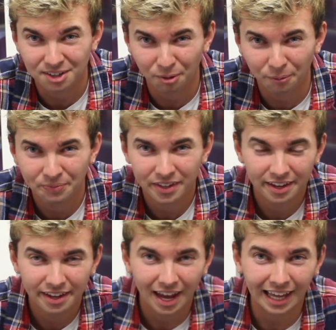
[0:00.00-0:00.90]
So
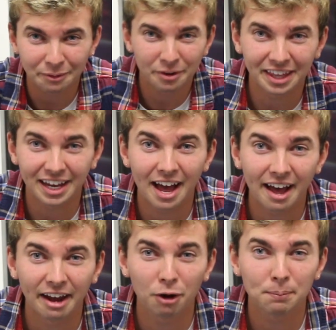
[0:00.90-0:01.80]
I like
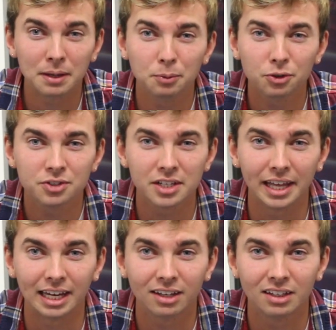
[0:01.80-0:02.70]
hire people to
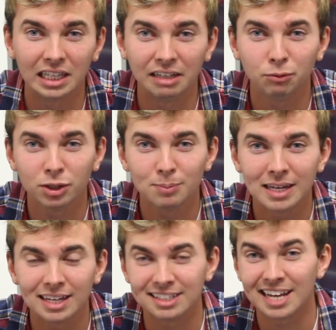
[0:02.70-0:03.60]
like live with
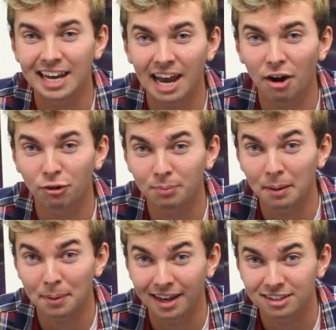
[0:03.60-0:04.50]
me and take care of
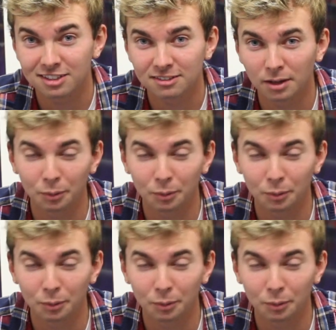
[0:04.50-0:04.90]
my pets,